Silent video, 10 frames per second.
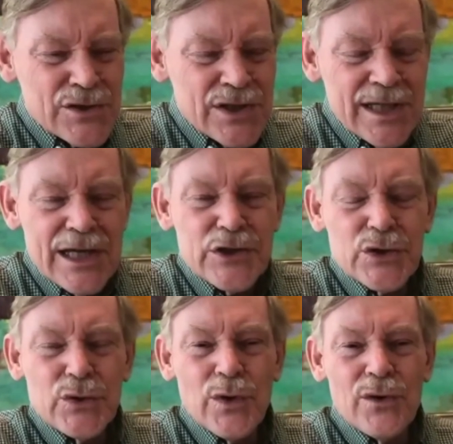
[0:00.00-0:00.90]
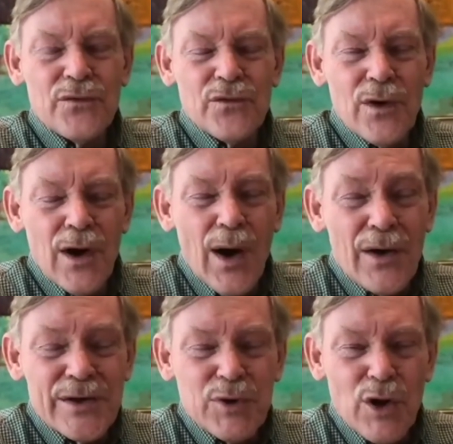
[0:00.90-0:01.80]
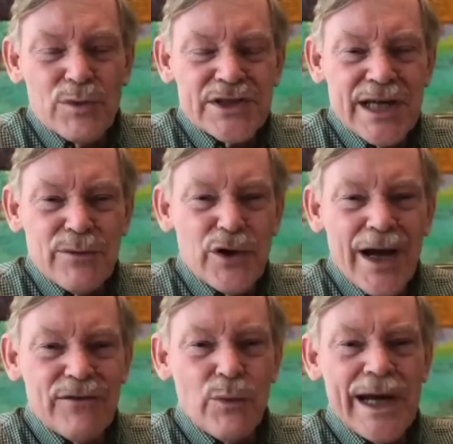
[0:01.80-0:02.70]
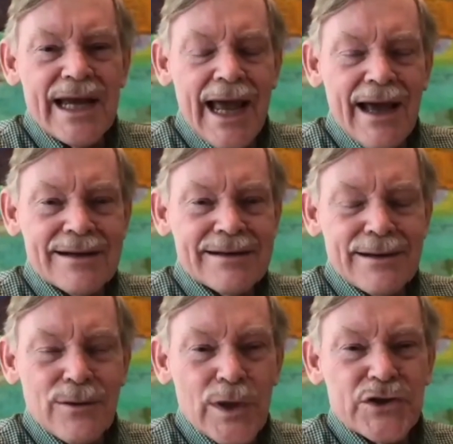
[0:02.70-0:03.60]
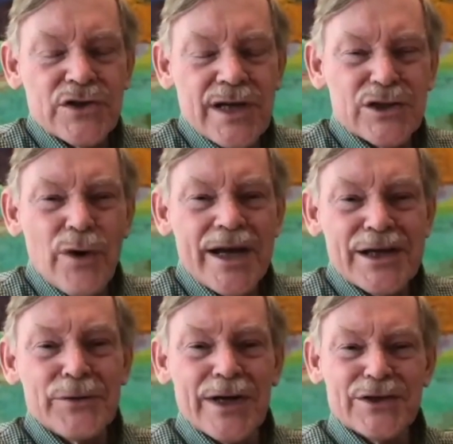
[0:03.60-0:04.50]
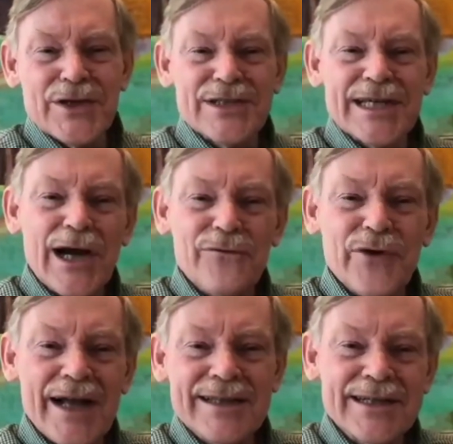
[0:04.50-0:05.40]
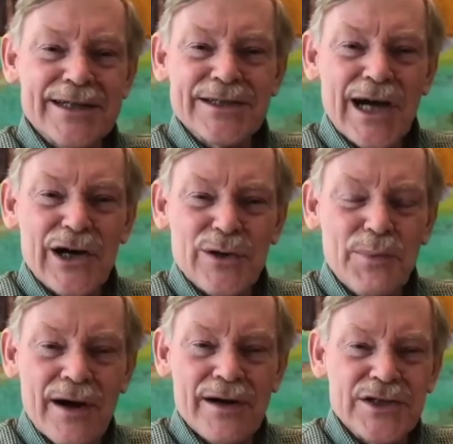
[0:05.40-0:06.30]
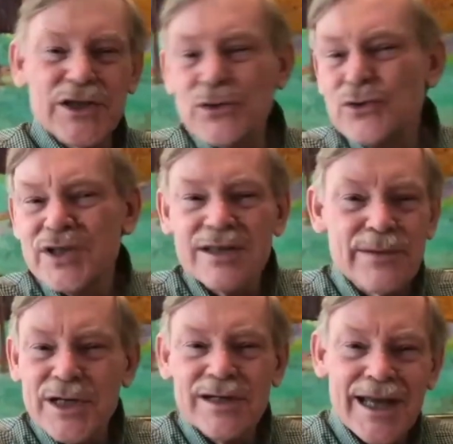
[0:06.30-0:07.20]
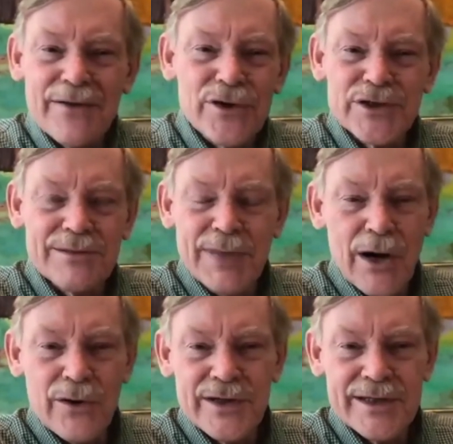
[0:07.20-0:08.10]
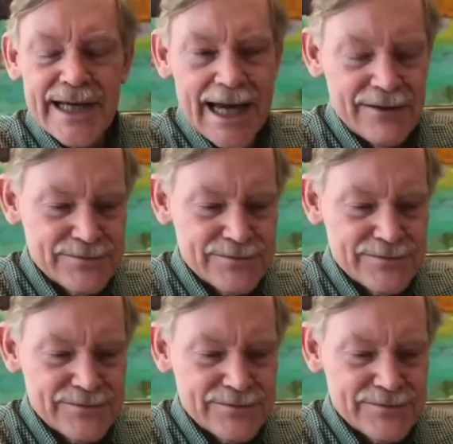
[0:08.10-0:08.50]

the issue of a diplomacy when you have a weak hand, which it's quite interesting to see how Franklin and his counterparts use the limited leverage and power that they have.